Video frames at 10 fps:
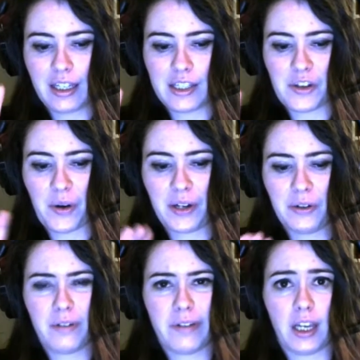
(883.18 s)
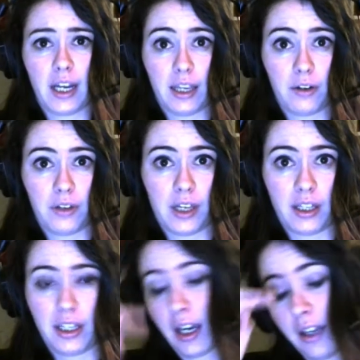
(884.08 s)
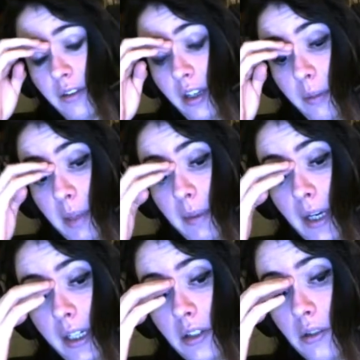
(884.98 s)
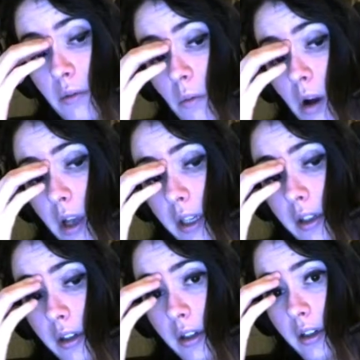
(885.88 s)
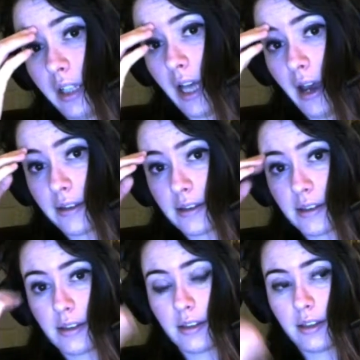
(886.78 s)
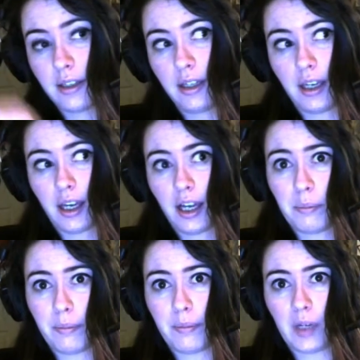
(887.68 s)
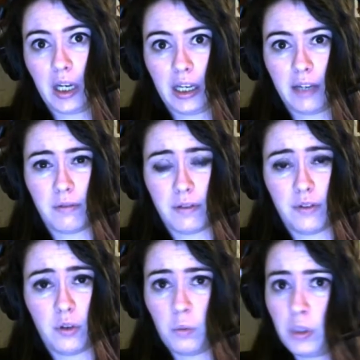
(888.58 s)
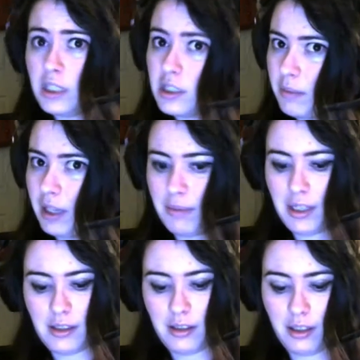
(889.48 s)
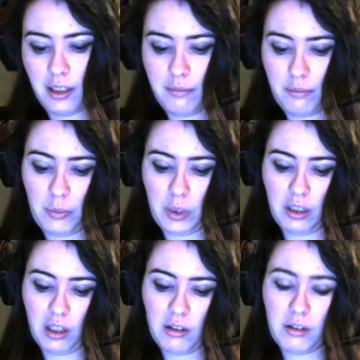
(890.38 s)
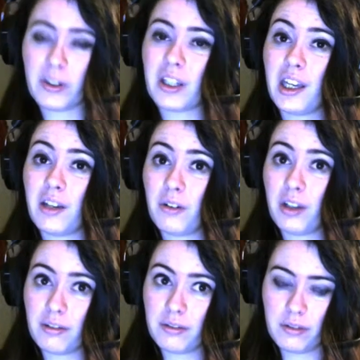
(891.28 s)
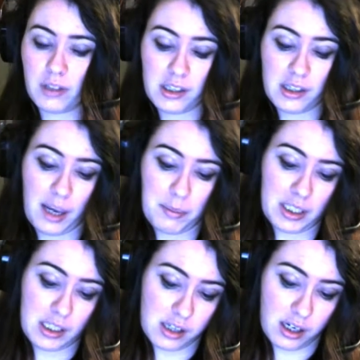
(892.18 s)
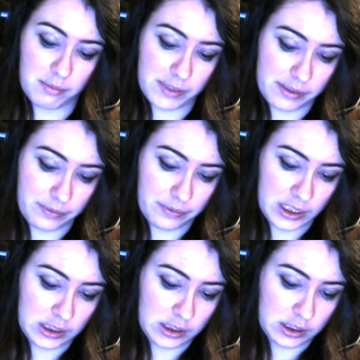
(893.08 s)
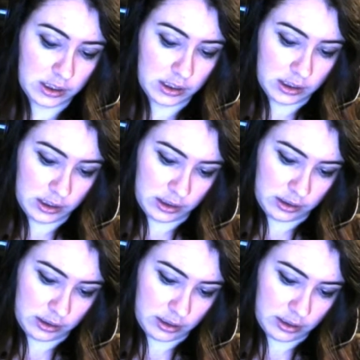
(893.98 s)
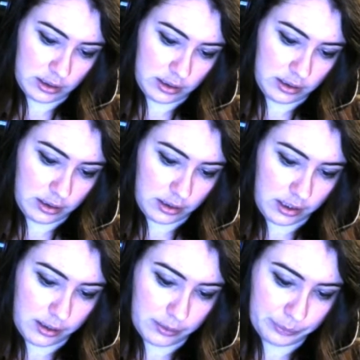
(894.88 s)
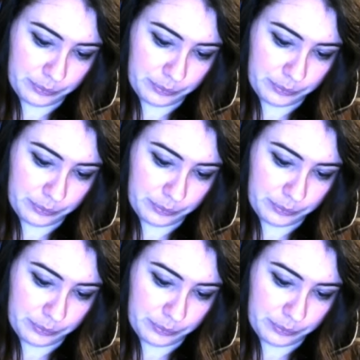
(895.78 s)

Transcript: And so I don't know if I can handle that. Like, I think maybe I could do one class every few weeks maybe, like, but I don't know if I can handle that many times. Let's see.